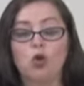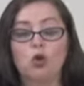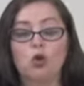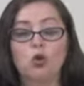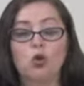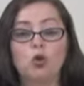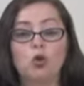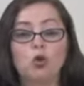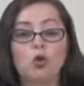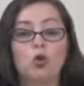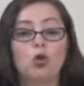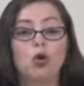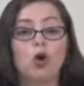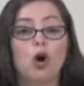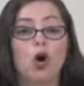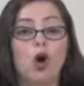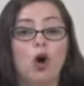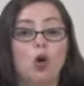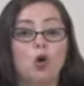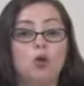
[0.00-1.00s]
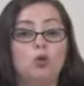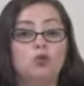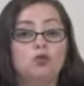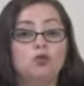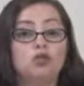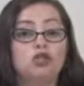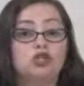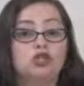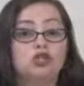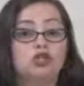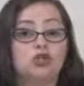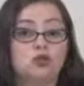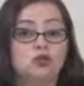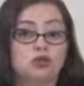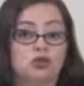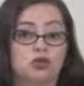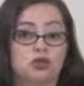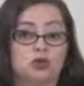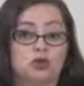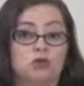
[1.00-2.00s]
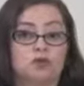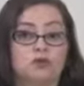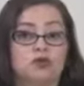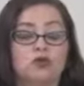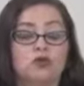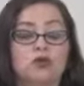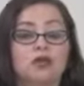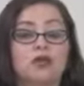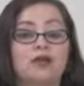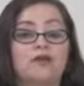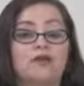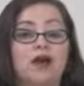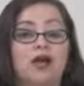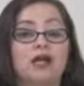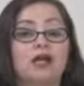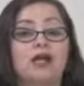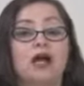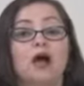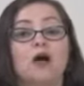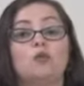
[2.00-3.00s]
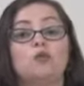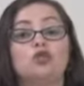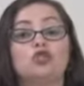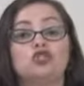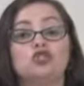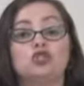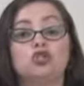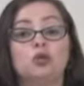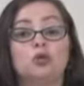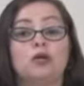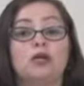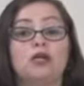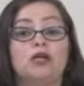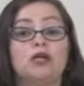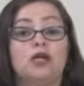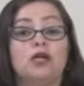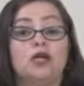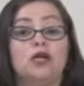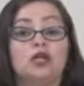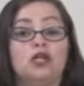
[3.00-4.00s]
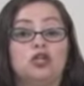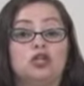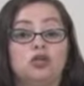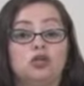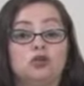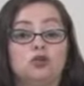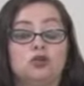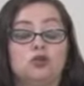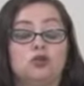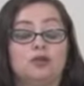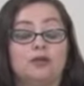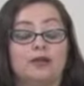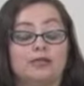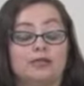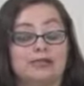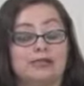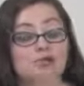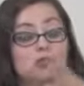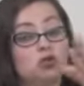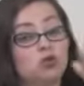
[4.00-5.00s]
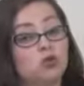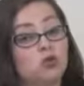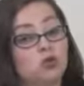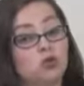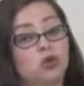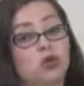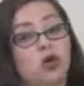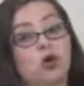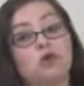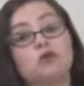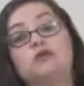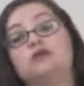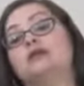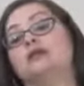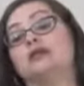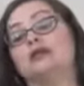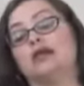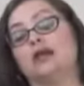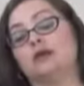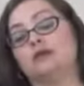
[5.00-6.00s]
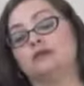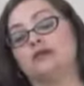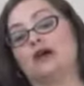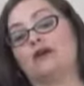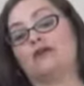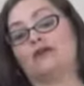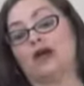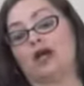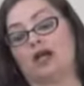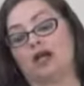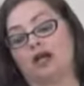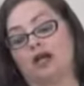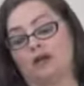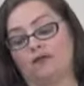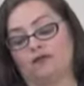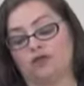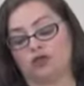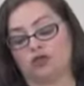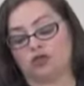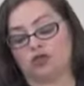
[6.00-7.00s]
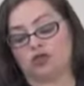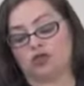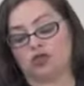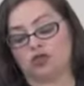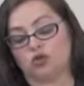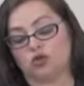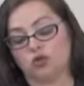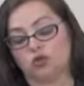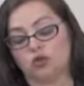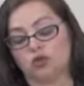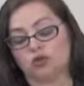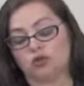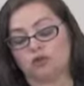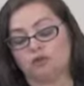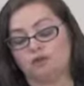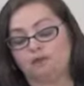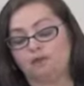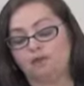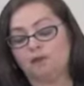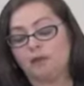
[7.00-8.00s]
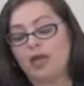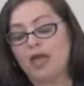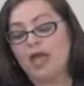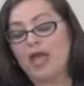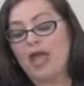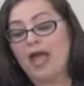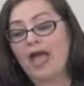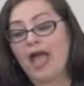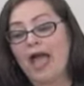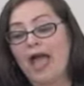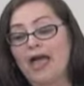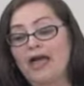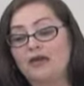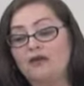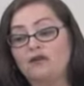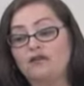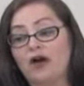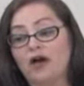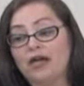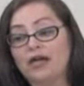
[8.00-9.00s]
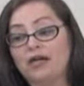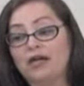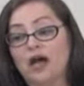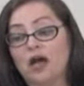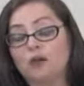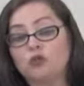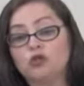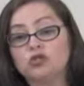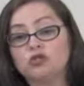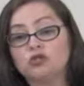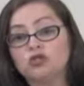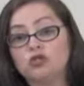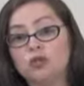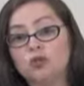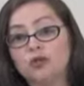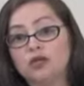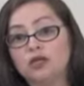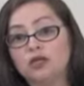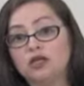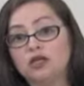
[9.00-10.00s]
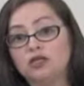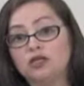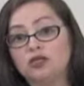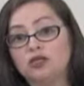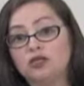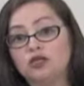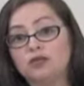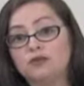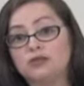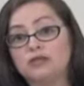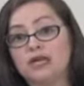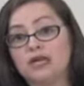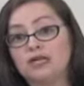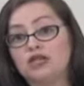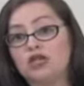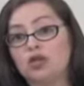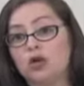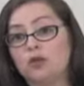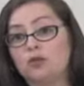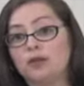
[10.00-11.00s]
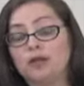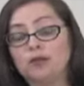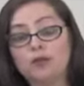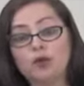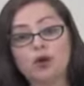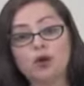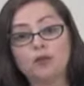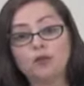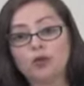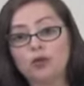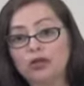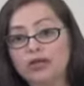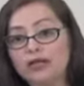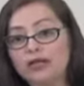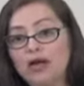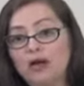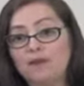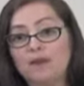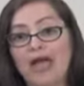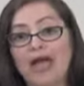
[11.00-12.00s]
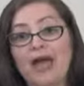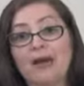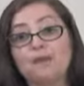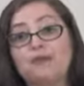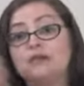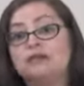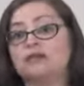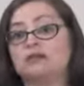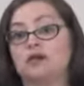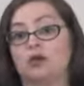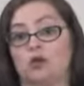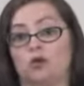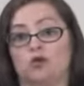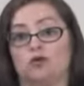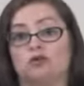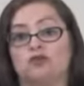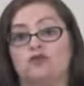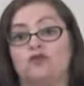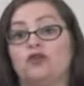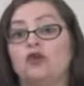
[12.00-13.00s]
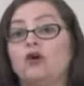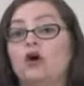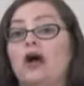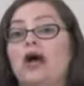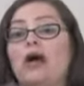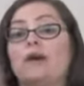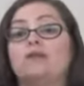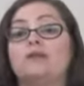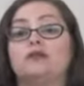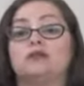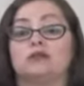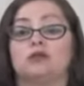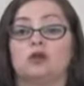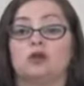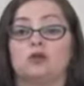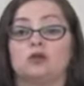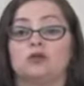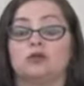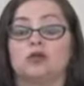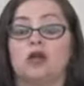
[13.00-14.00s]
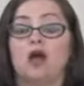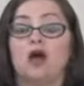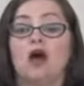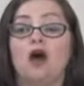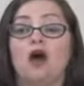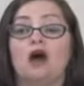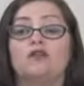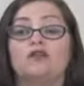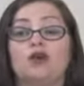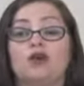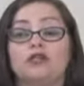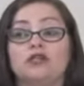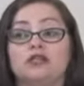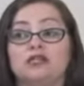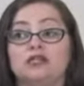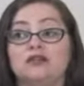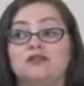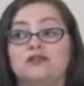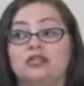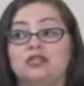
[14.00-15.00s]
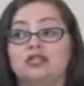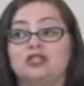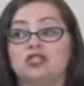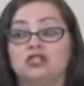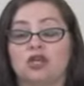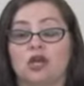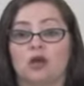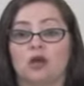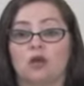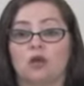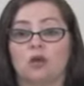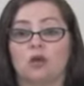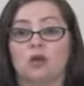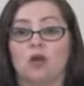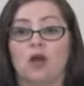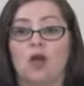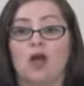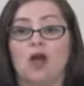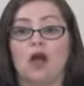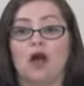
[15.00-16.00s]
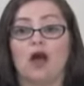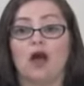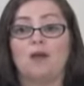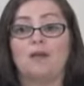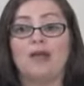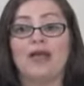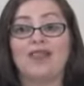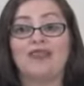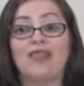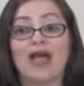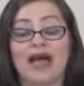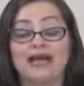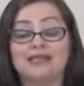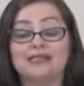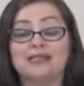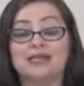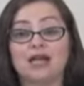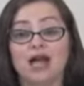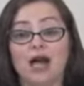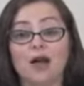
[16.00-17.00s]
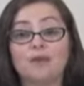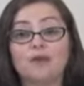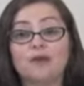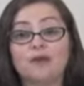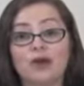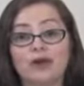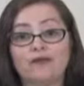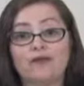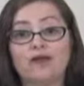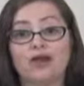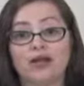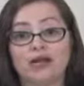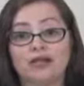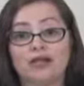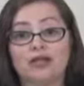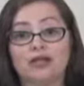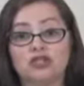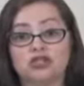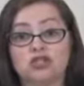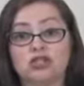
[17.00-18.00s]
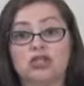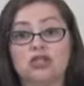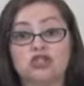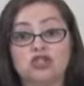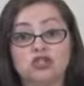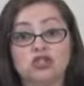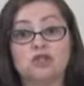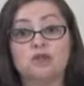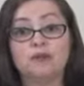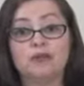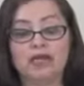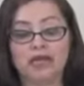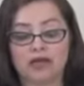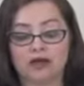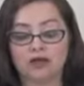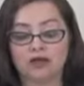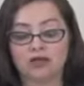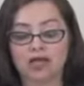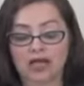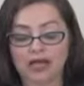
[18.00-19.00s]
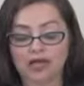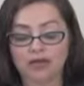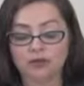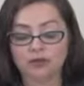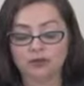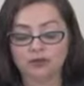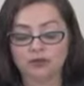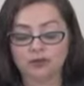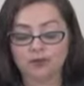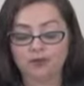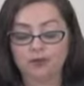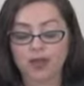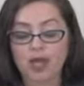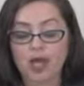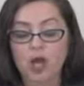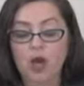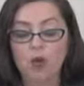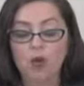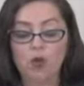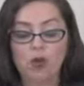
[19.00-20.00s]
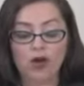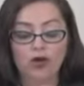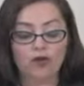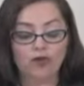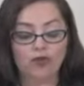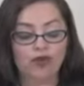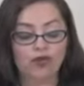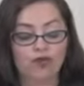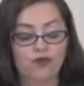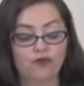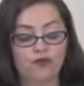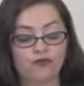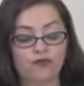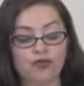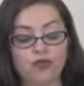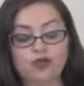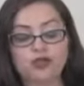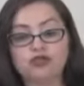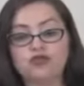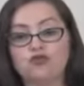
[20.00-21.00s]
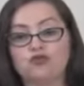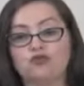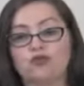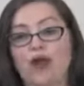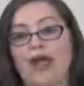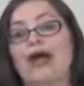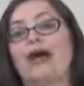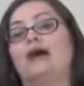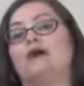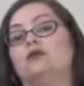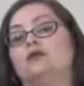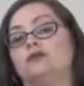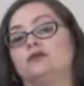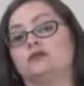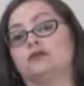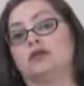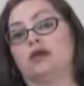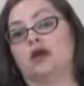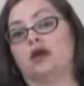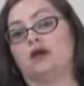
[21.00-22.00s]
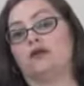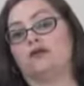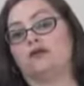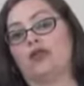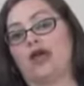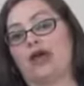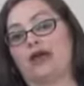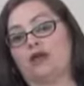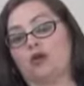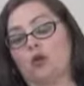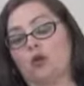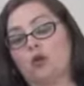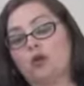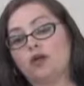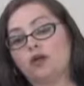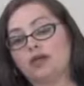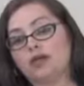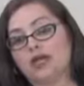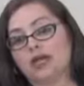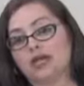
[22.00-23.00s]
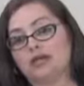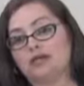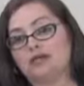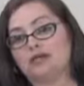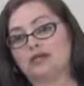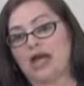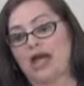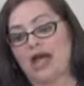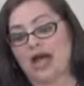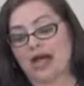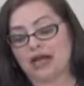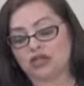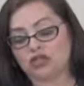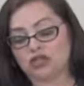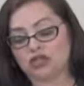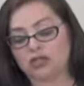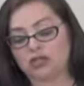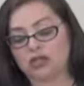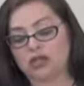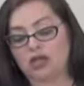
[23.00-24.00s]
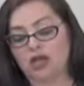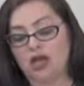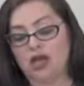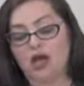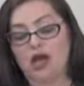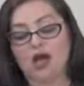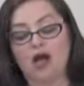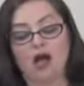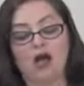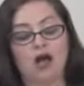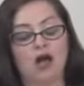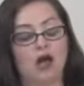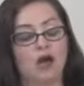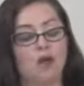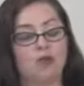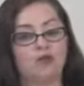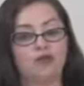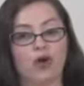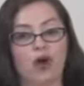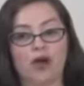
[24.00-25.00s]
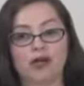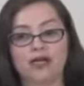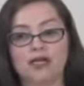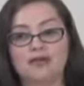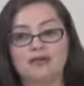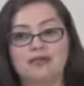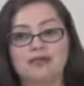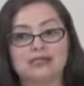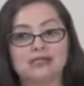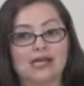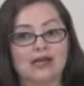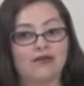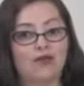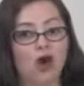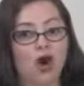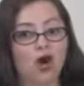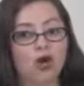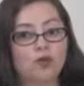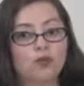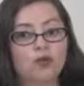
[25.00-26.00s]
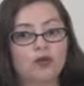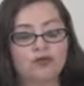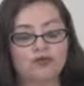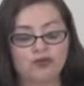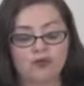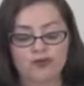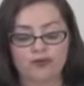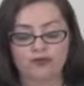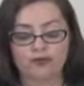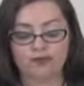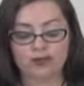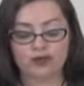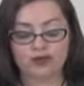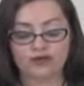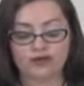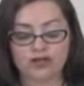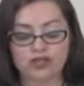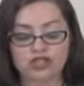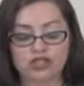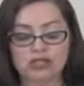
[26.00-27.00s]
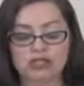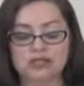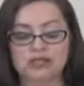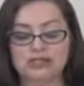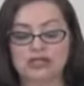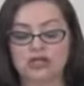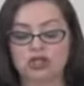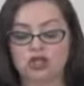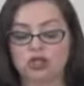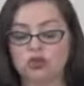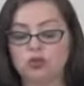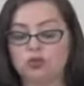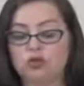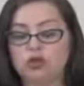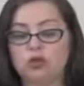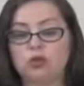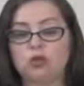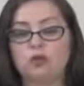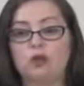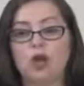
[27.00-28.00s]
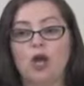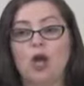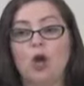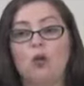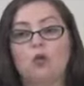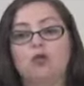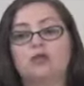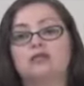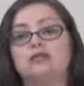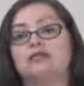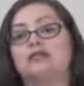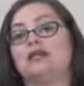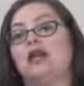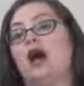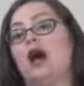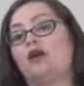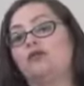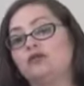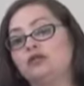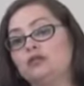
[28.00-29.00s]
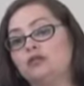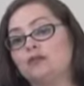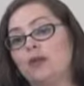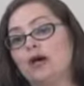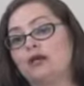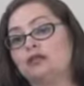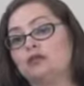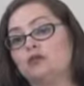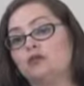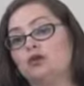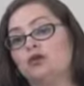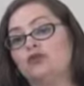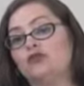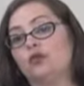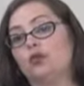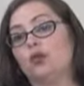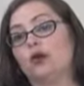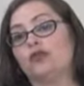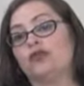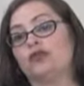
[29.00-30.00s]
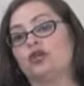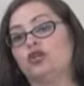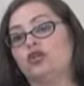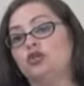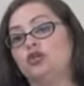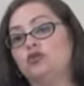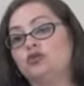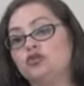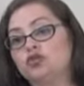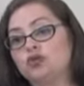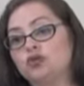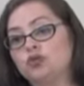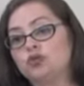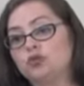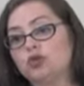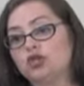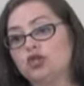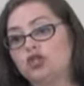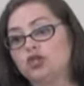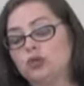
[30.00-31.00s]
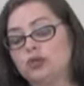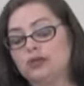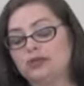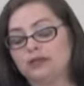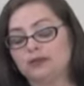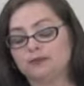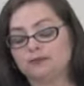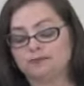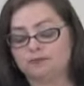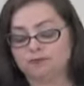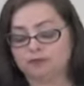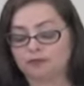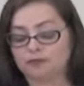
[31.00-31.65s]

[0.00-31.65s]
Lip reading: Google owns YouTube. So really Viacom was suing YouTube, but since Google owns it, it comes out Viacom versus Google. And Viacom was suing YouTube saying, you know, people are putting up episodes, full episodes of our TV show, and that's a copyright violation and you should be held liable. Well, the first round of that court case actually brought in the safe harbor provision, said YouTube was not responsible for what the users were doing.